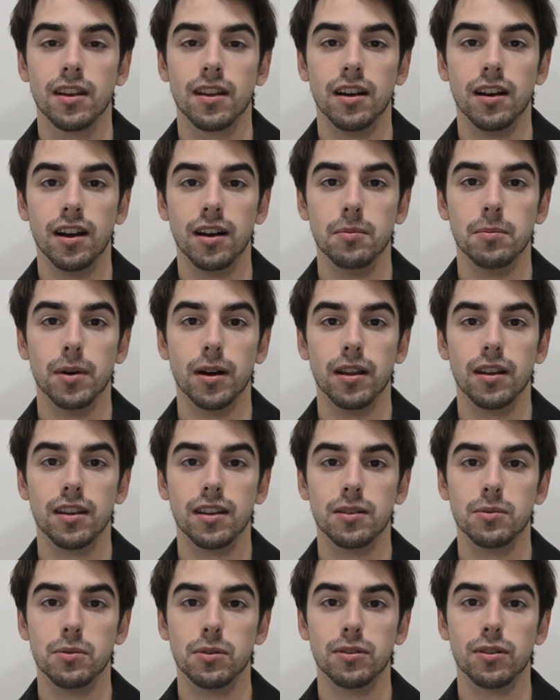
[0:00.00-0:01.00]
Uh, but he
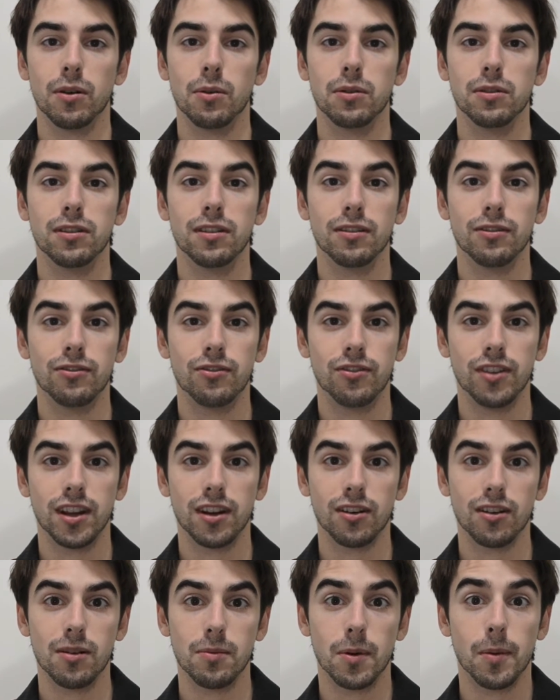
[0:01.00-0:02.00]
was always a
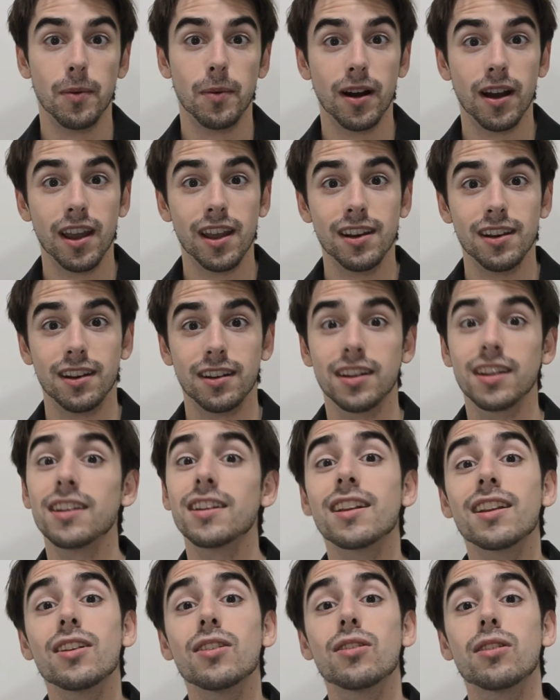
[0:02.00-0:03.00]
figure in my mind and
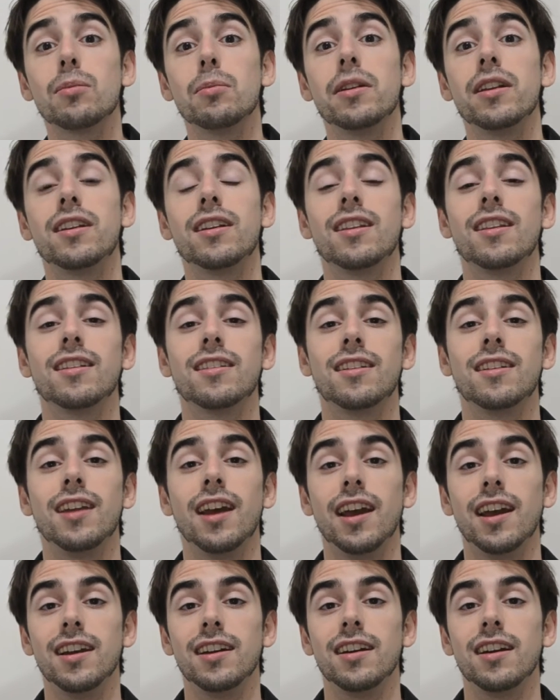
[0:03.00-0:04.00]
continues to be to this
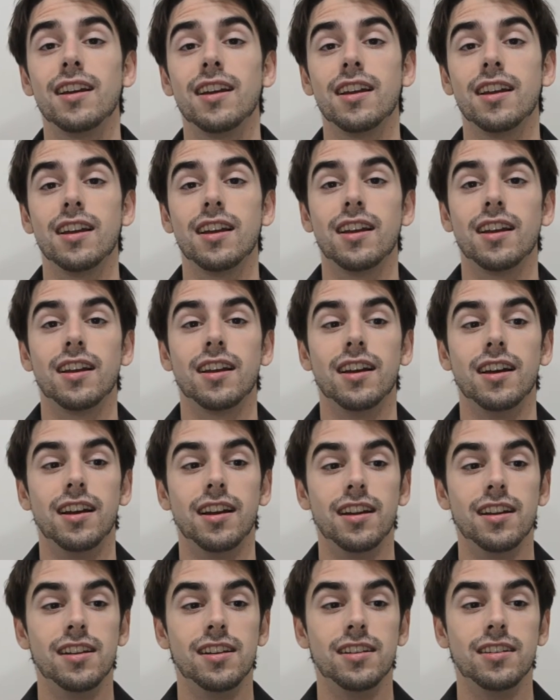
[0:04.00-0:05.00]
day
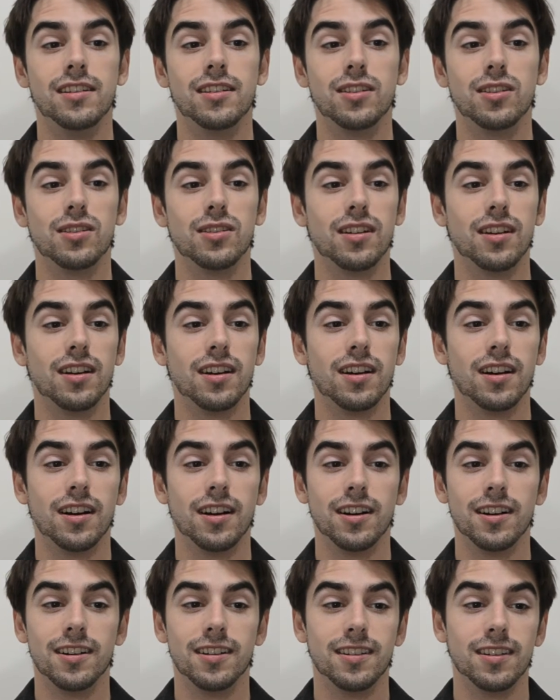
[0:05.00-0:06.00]
and uh,
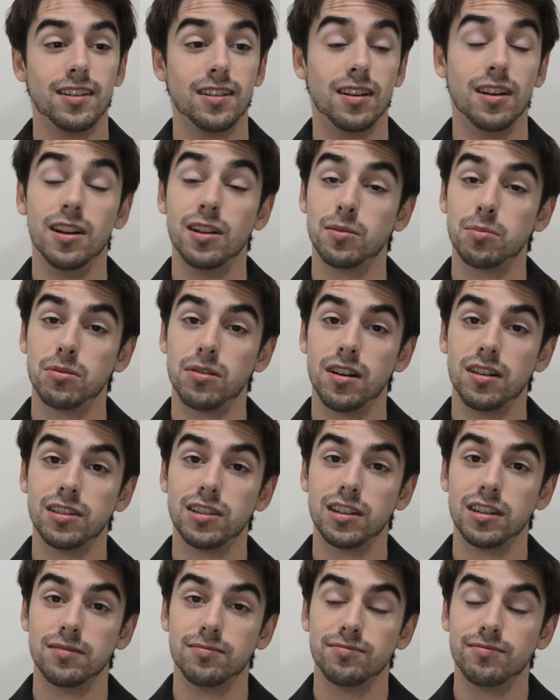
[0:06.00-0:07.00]
an inspiration.
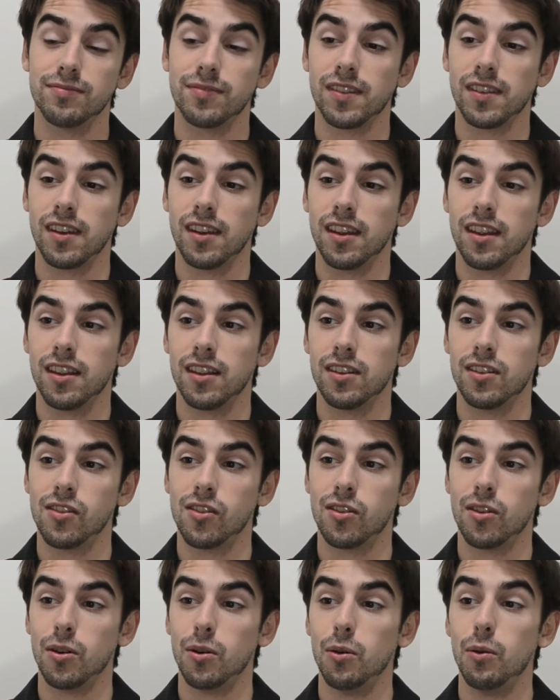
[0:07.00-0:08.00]

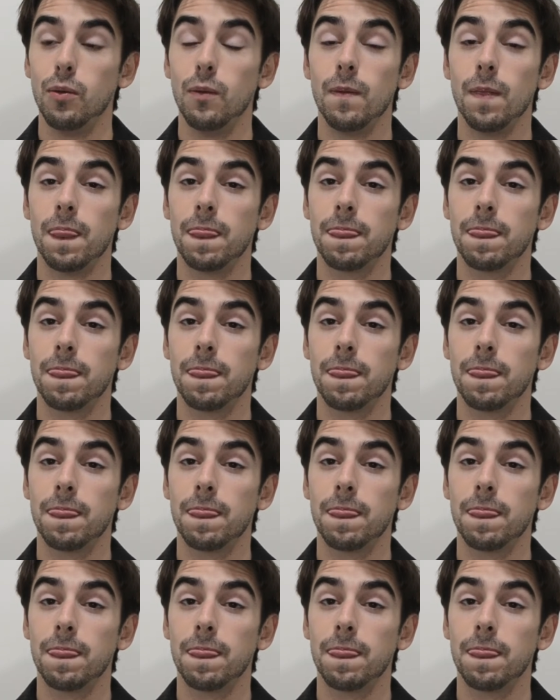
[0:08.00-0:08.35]
So